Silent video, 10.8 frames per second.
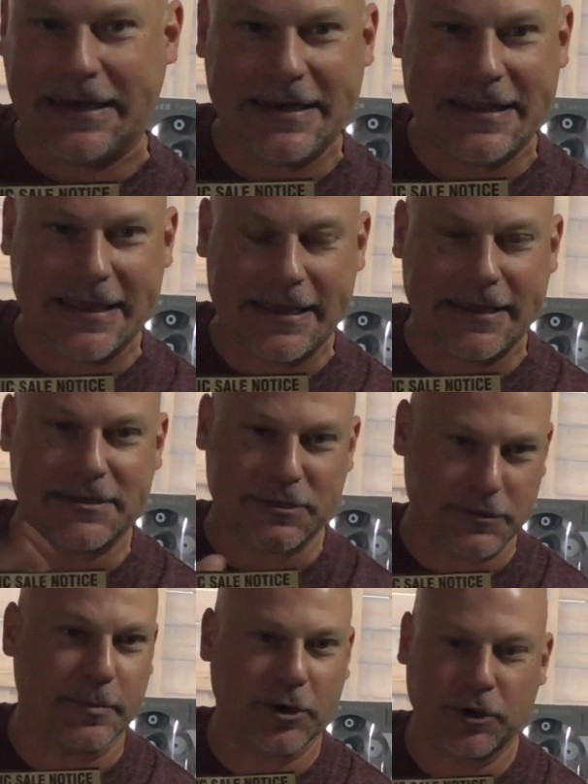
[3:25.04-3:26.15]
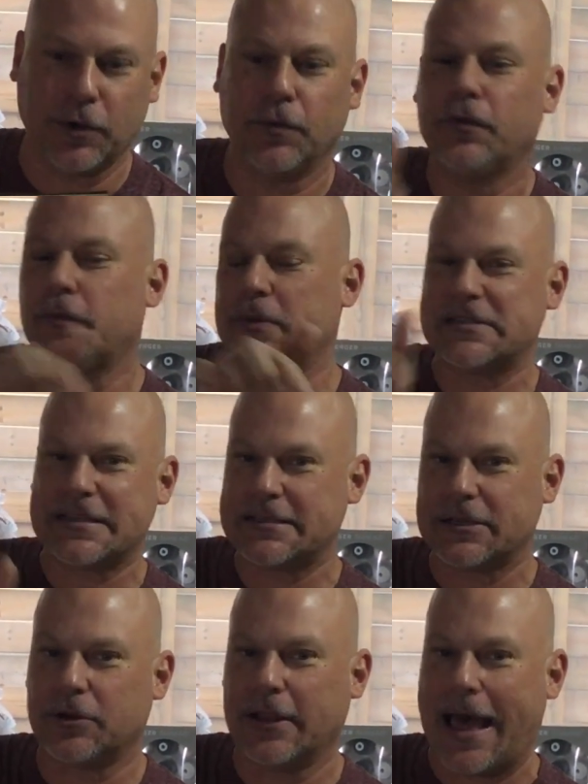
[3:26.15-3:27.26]
in the Tillsonburg News was this
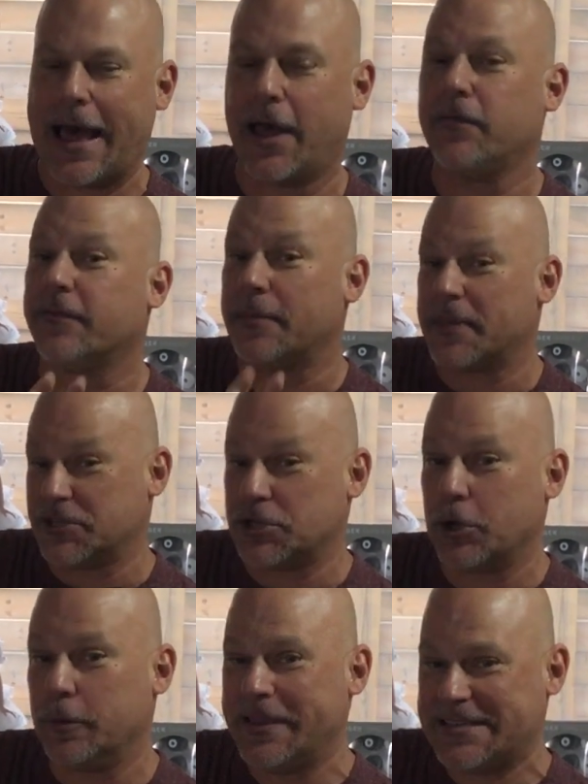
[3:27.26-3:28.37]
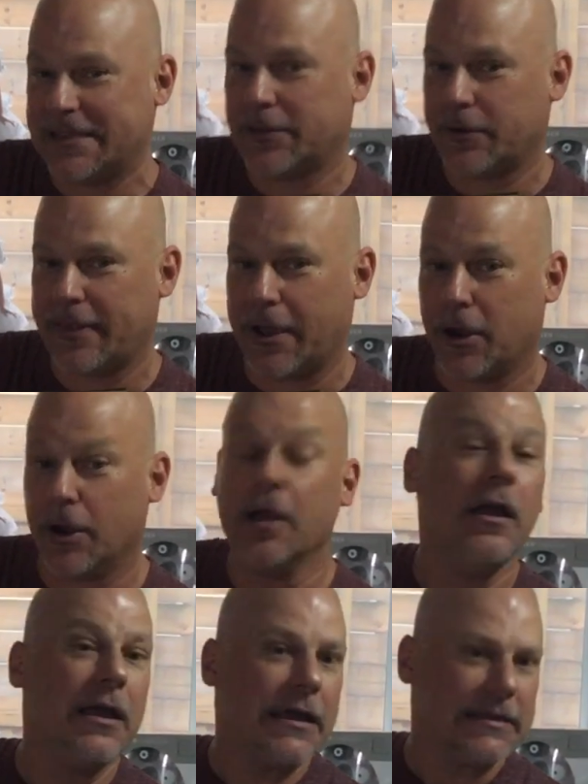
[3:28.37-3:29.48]
little ad from the Janome dealer there
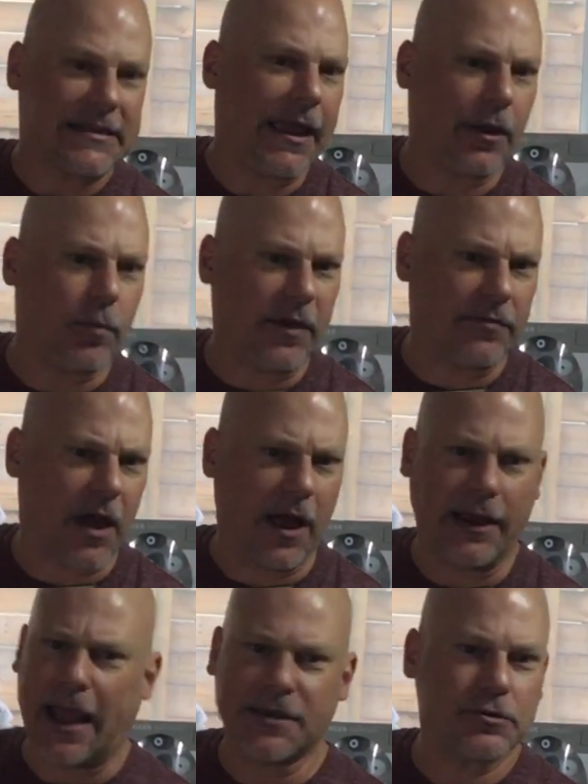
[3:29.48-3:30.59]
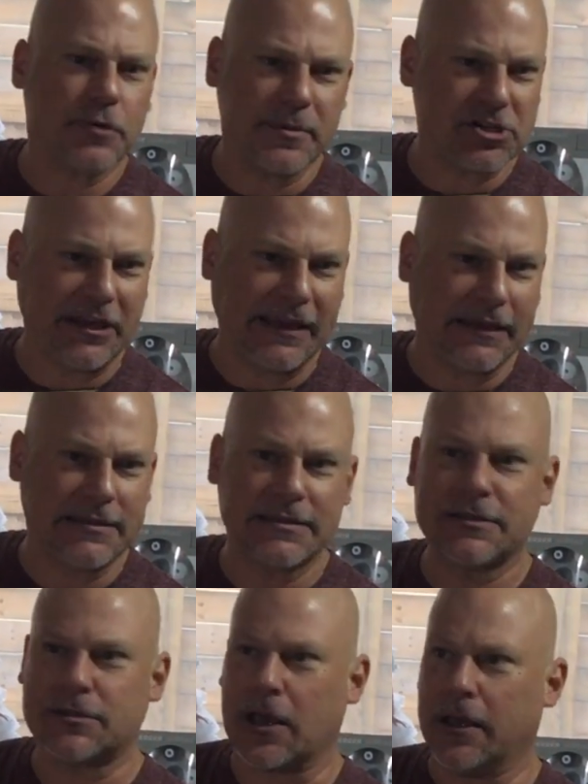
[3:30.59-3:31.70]
saying we've got extra
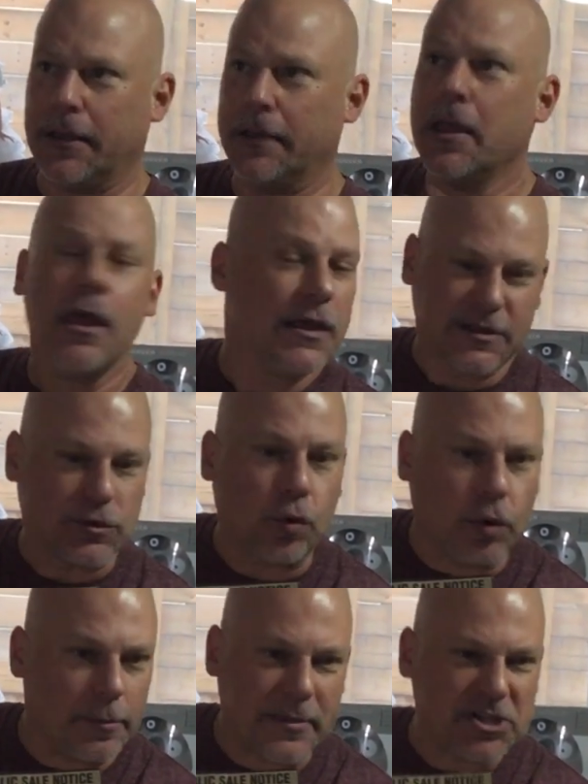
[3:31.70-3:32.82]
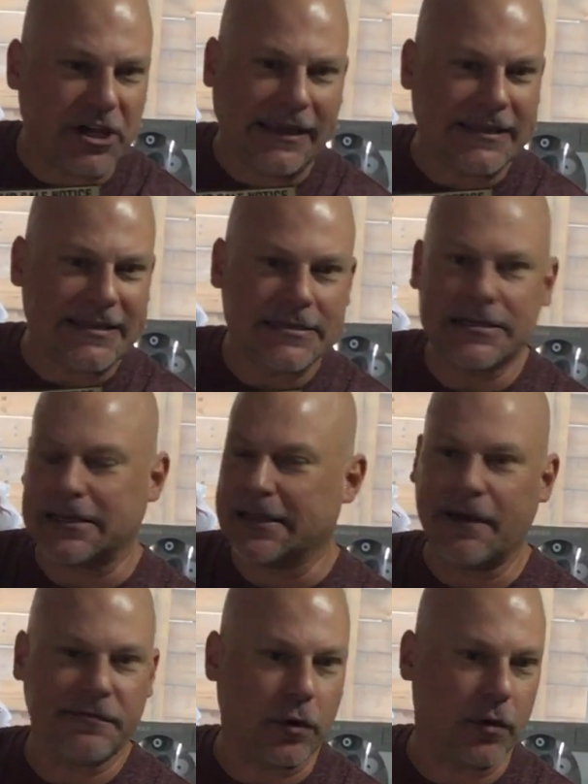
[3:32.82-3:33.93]
machines, uh, school machines
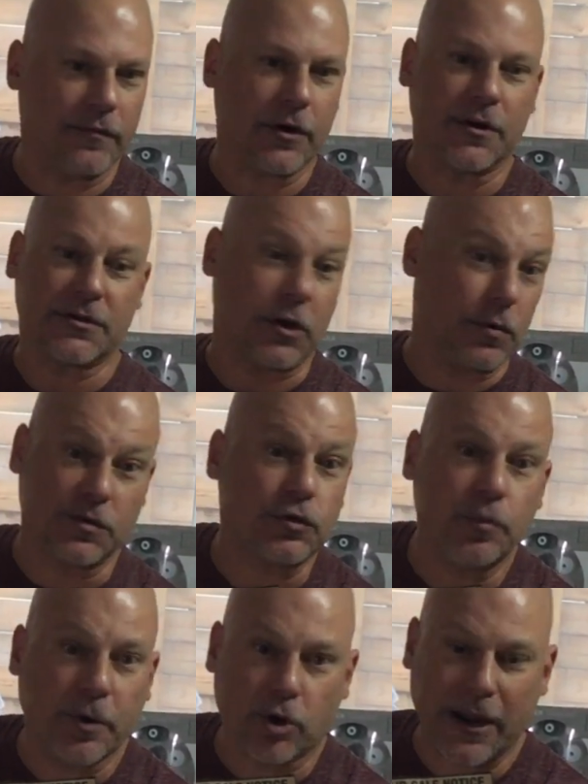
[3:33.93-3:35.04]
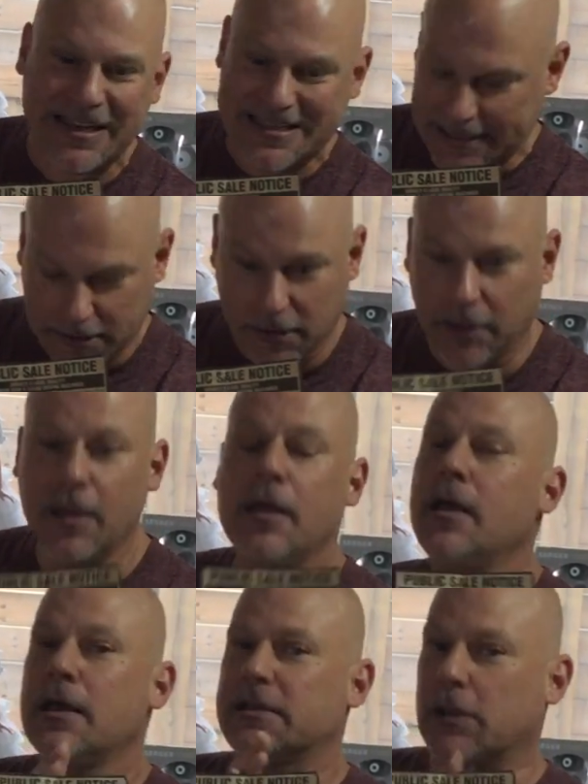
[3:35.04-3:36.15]
left over, so super great deal.
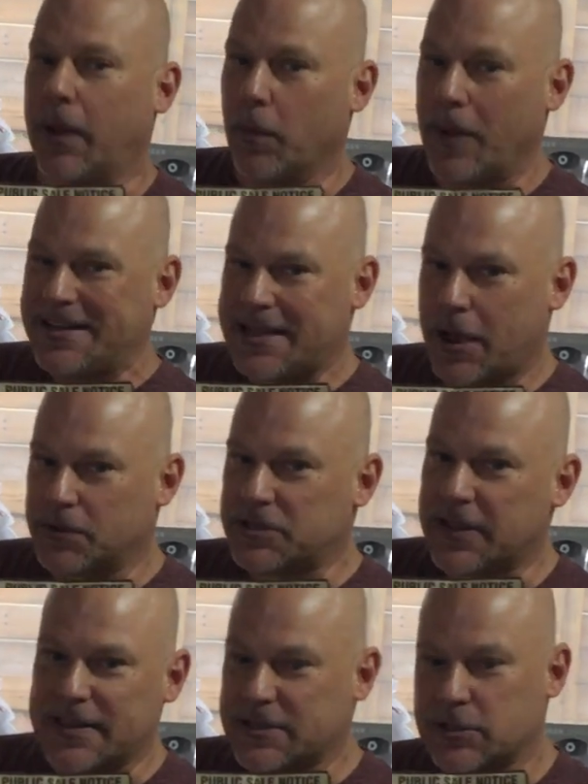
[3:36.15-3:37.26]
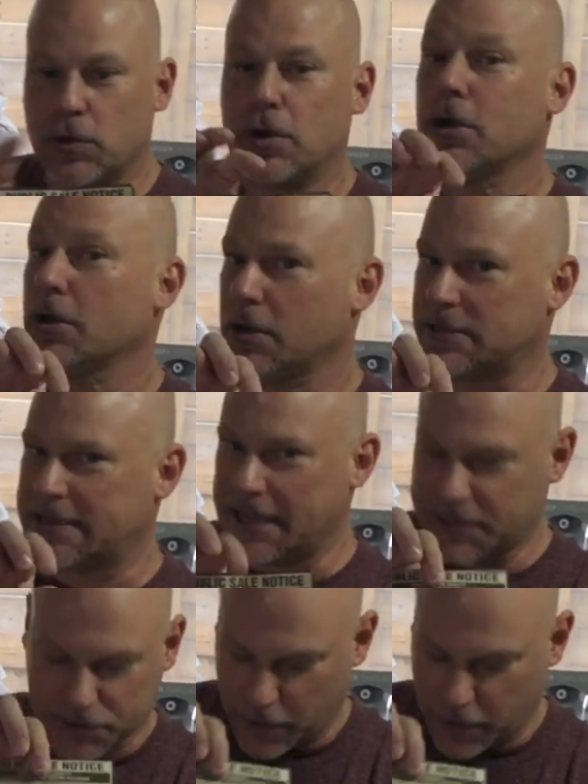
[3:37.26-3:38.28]
So I went down to the store, test